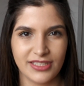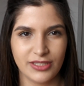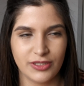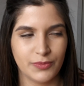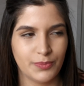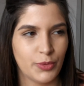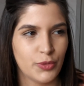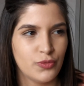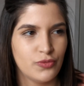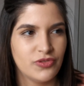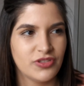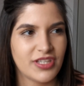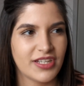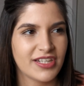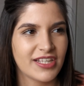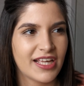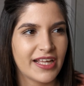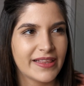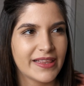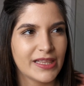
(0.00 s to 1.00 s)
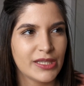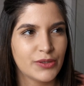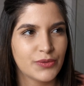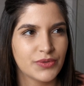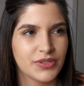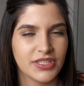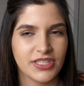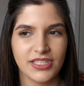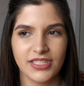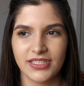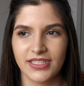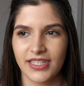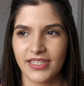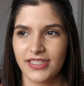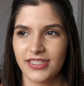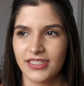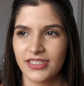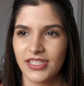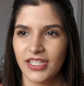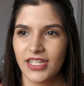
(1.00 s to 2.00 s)
spoons and cutleries
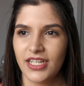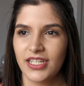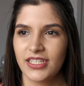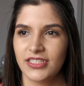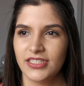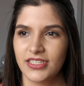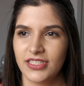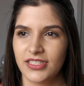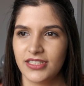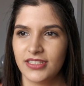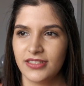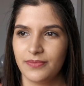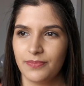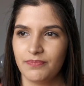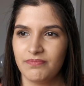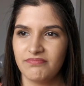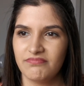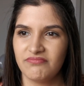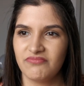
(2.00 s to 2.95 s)
and just